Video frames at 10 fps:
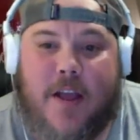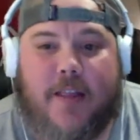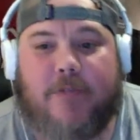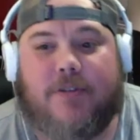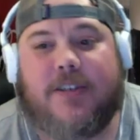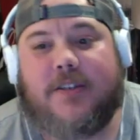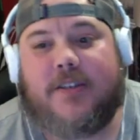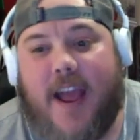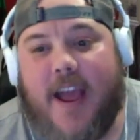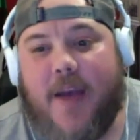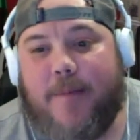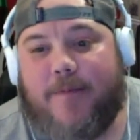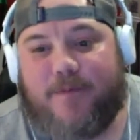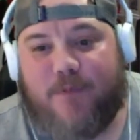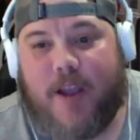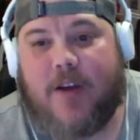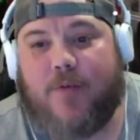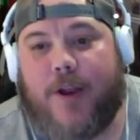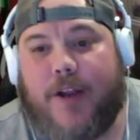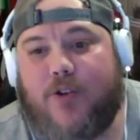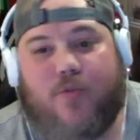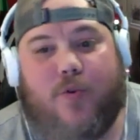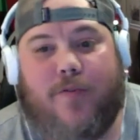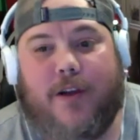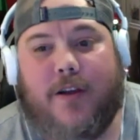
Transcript: There was this damn freaking Range Rover.